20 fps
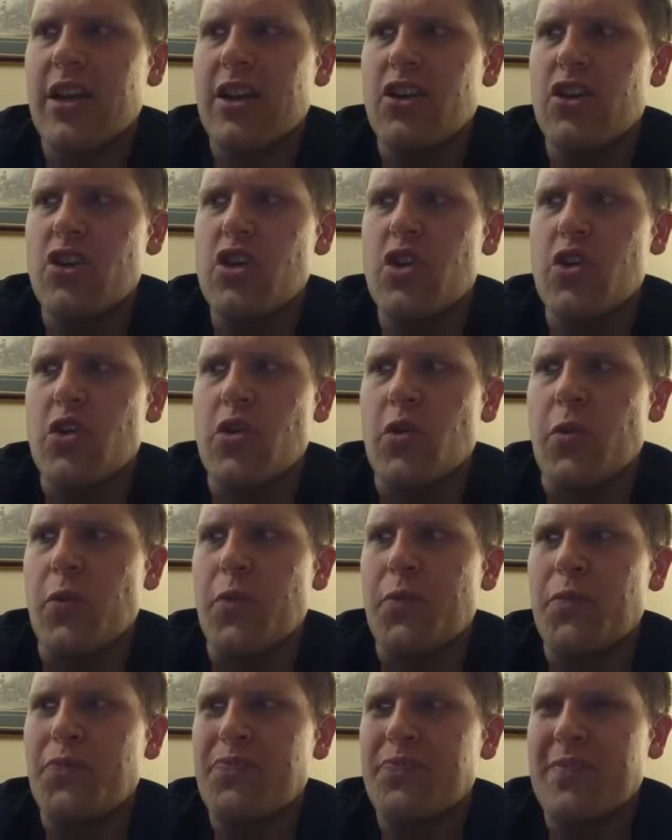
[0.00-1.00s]
do
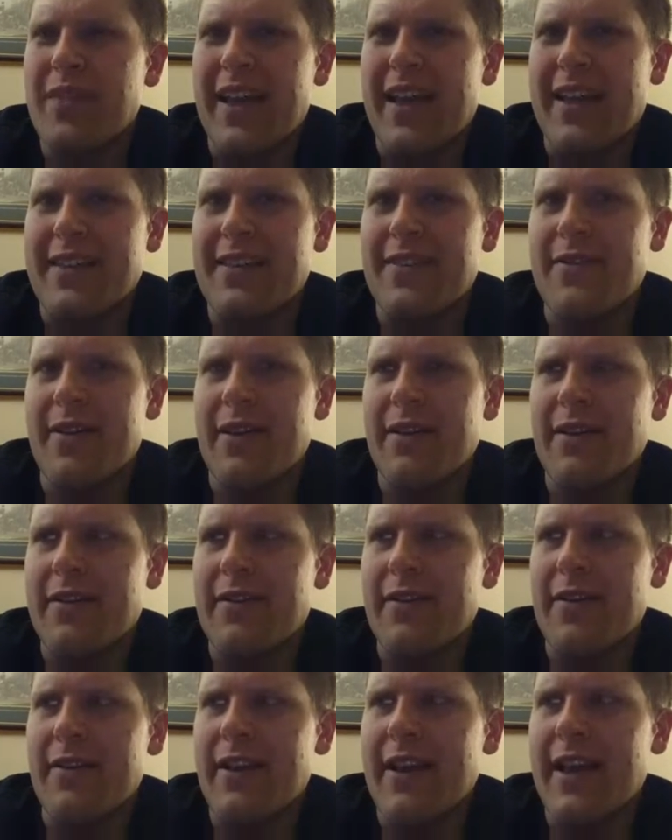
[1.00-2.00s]
at the very,
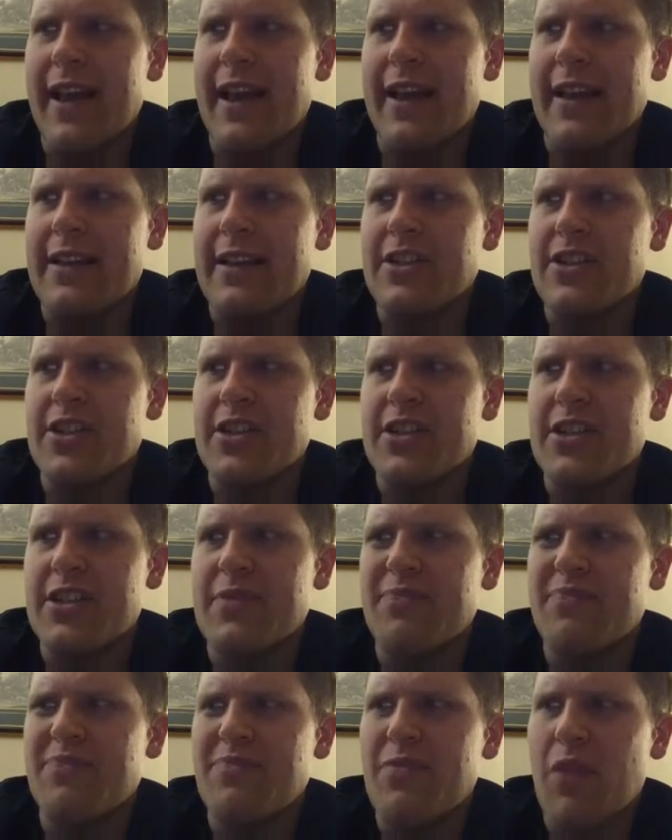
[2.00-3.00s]
very end. It just
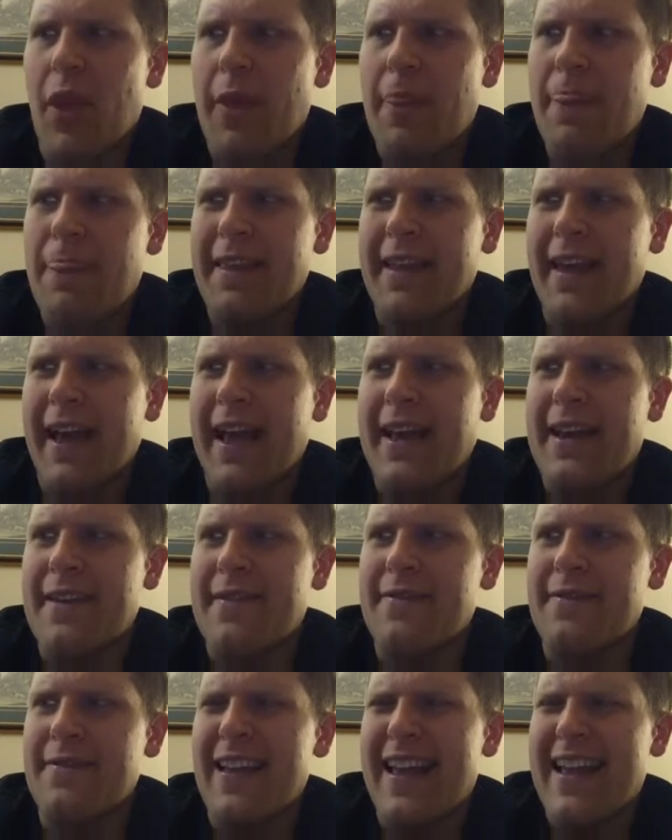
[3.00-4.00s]
kind of
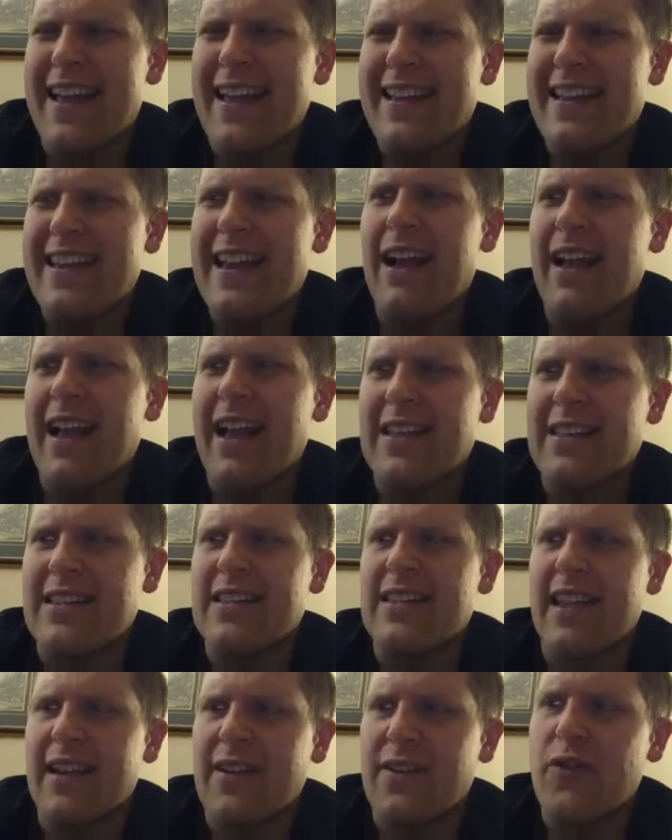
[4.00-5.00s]
now has this
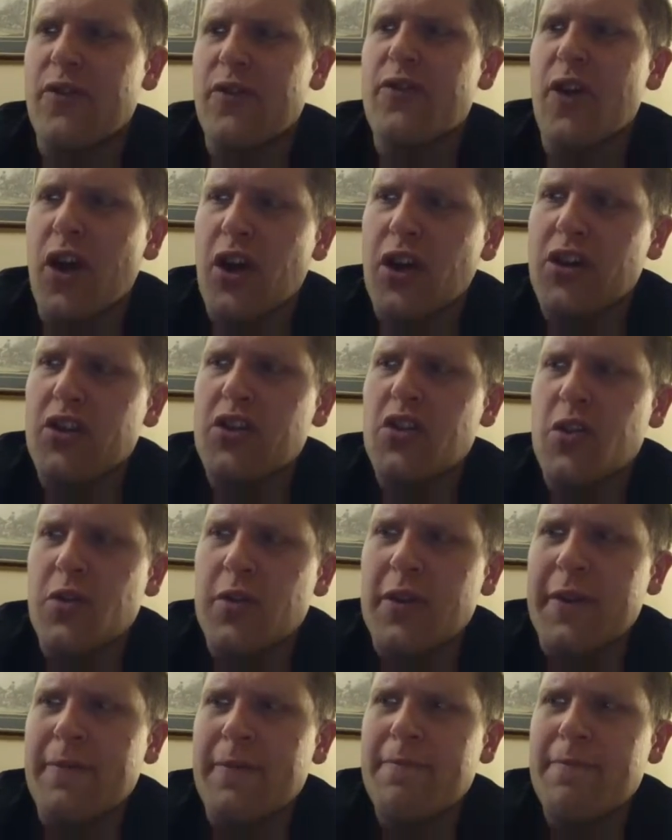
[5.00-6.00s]
like funk to
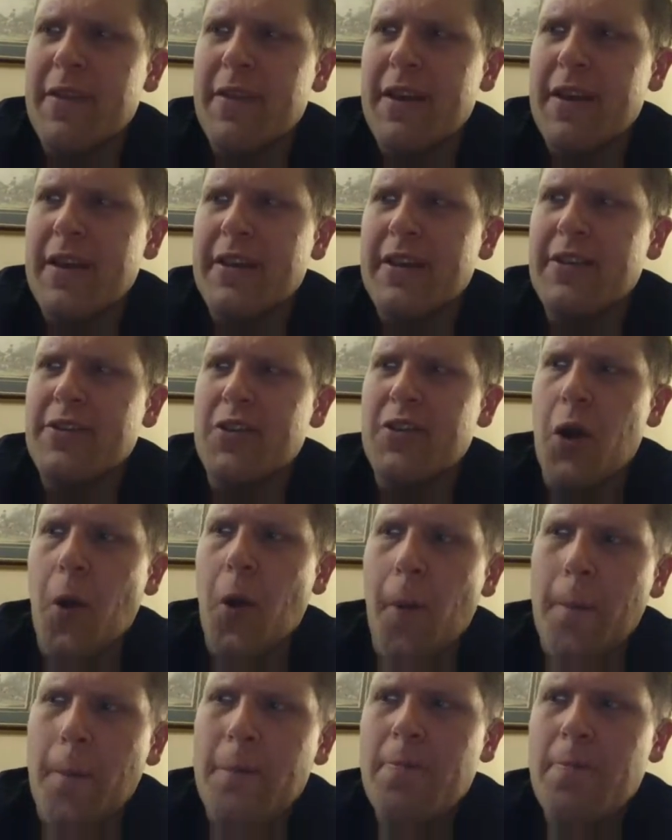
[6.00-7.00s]
it.
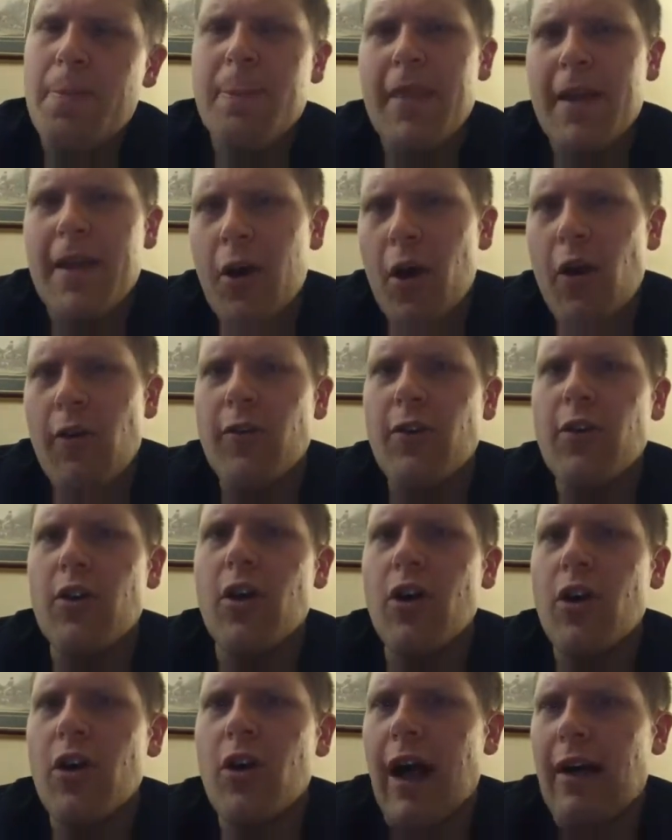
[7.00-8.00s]
So
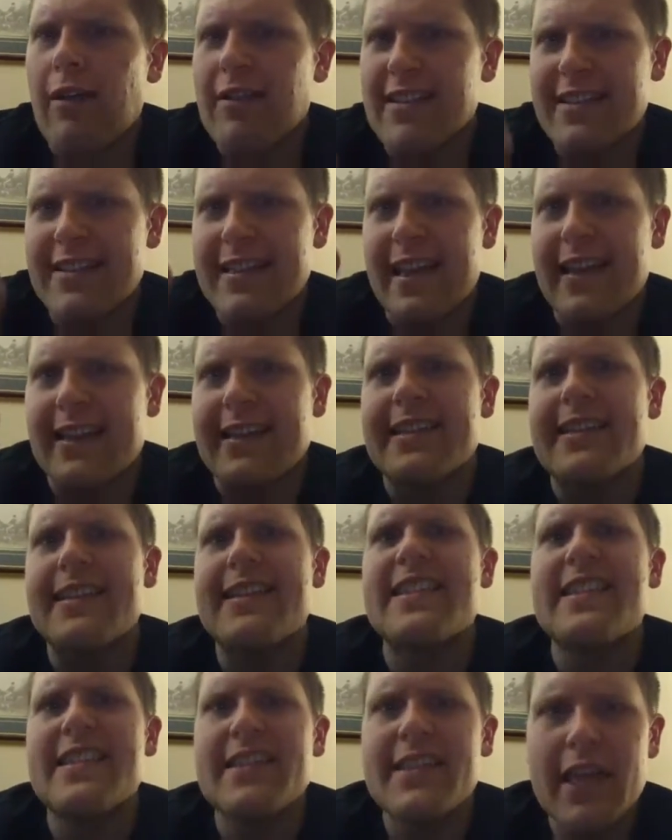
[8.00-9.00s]
overall, I would say
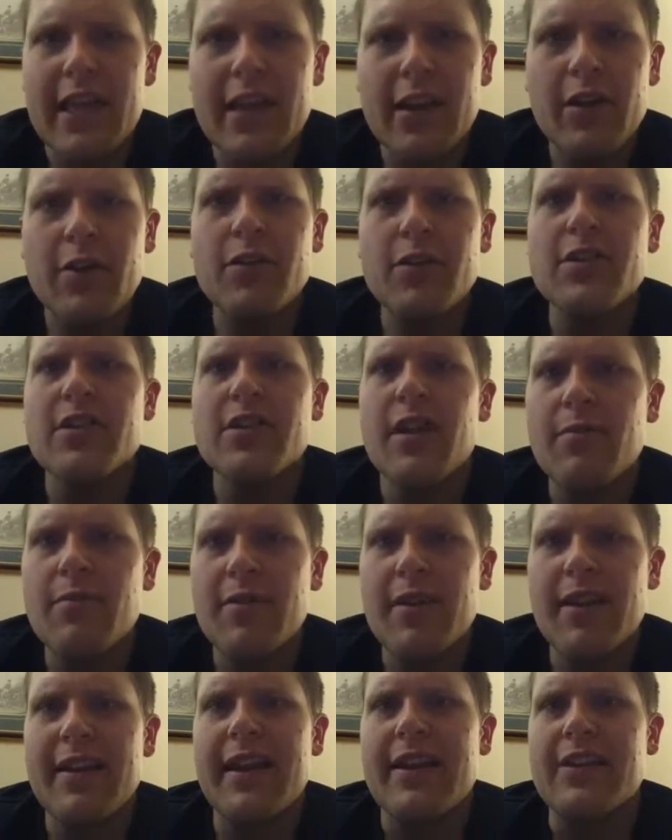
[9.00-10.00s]
still
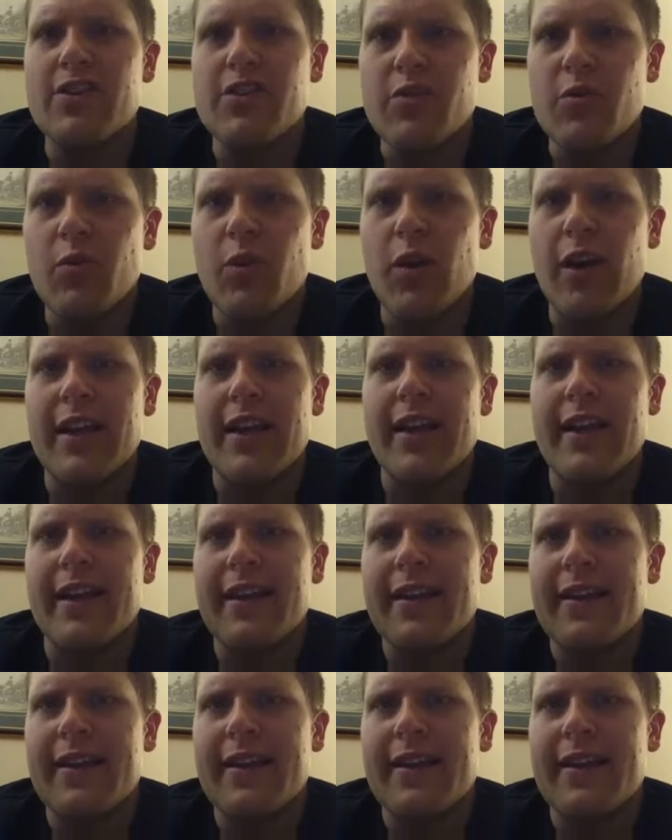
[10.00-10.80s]
something that you want to